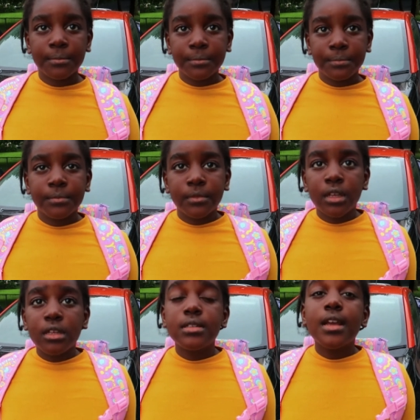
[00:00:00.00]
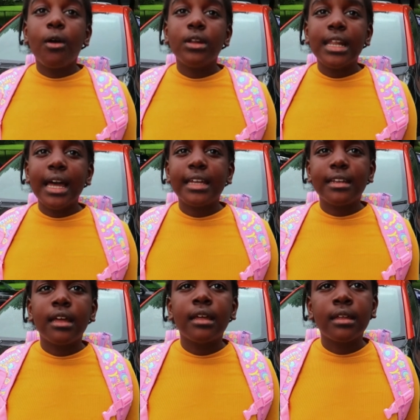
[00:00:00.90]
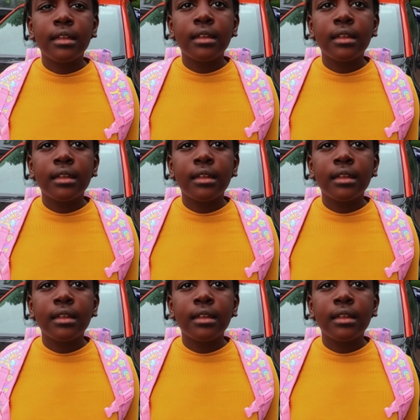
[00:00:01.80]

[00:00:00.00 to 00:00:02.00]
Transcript: Two puppets? Yeah, online. Why?